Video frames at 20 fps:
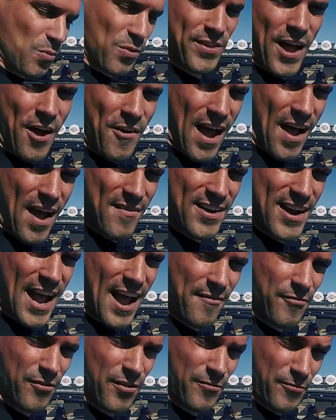without having to
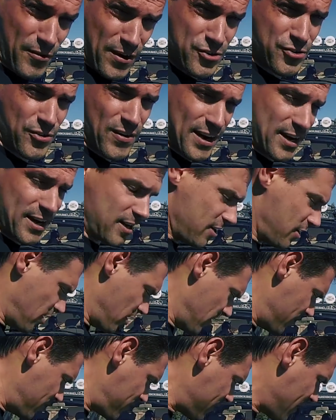have refrigerated
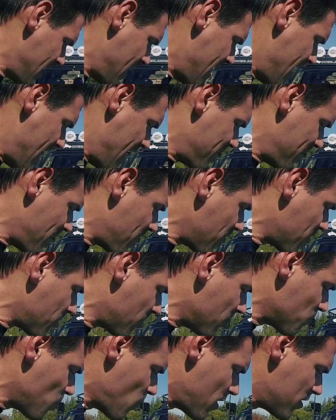goods. And then the
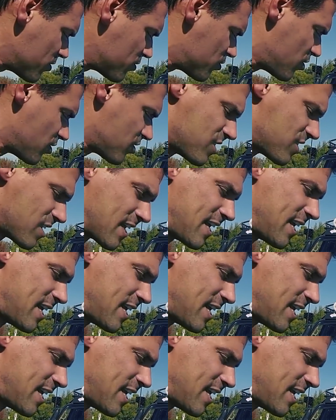third one is just the